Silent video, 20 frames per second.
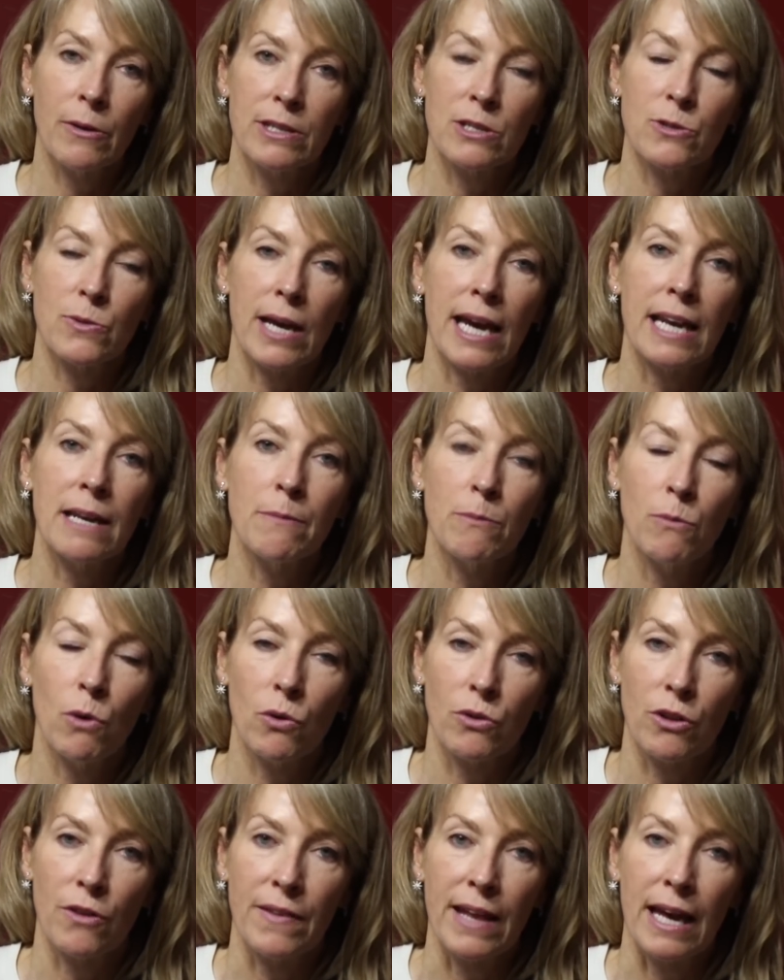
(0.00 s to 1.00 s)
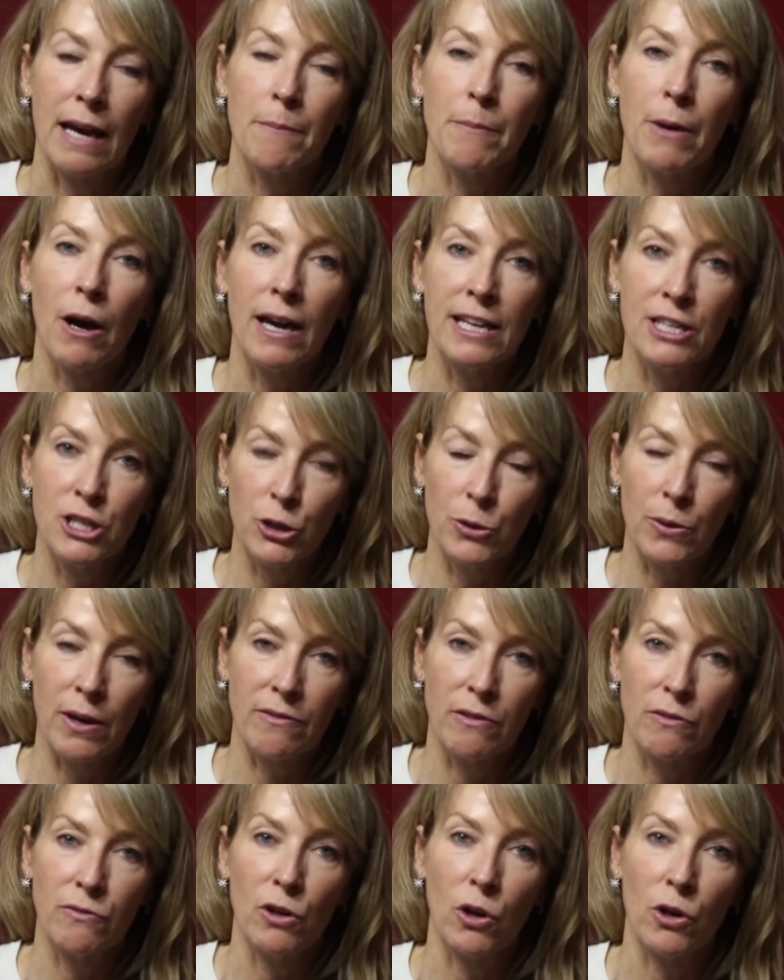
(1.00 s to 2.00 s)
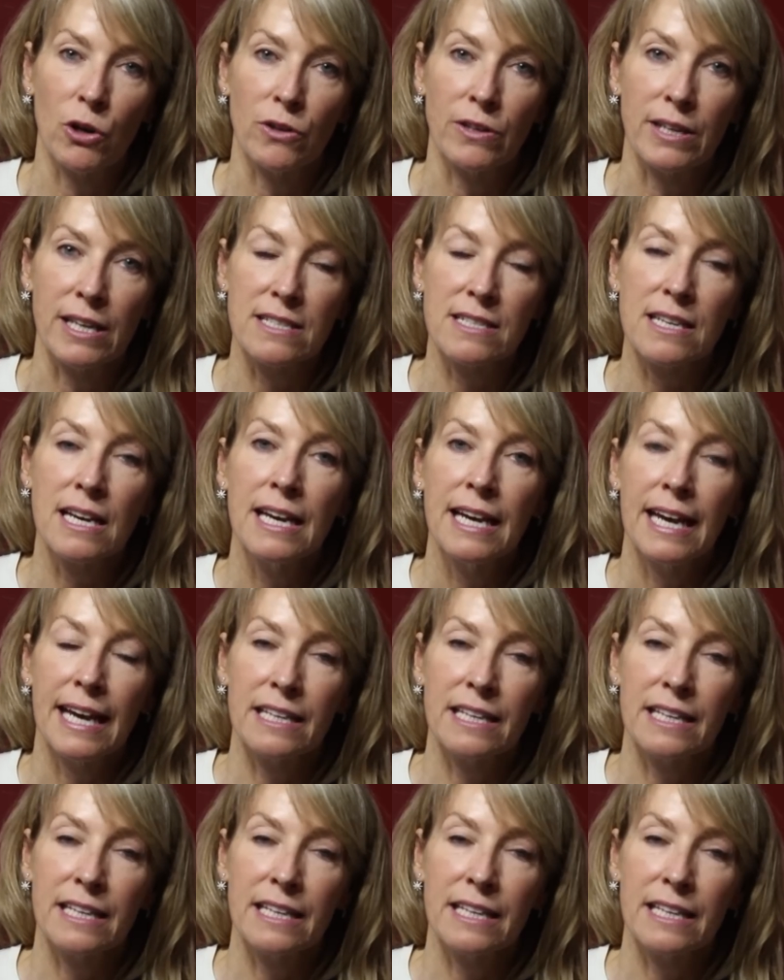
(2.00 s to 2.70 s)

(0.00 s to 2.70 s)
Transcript: into it any more than that, but I do have a vlog on this.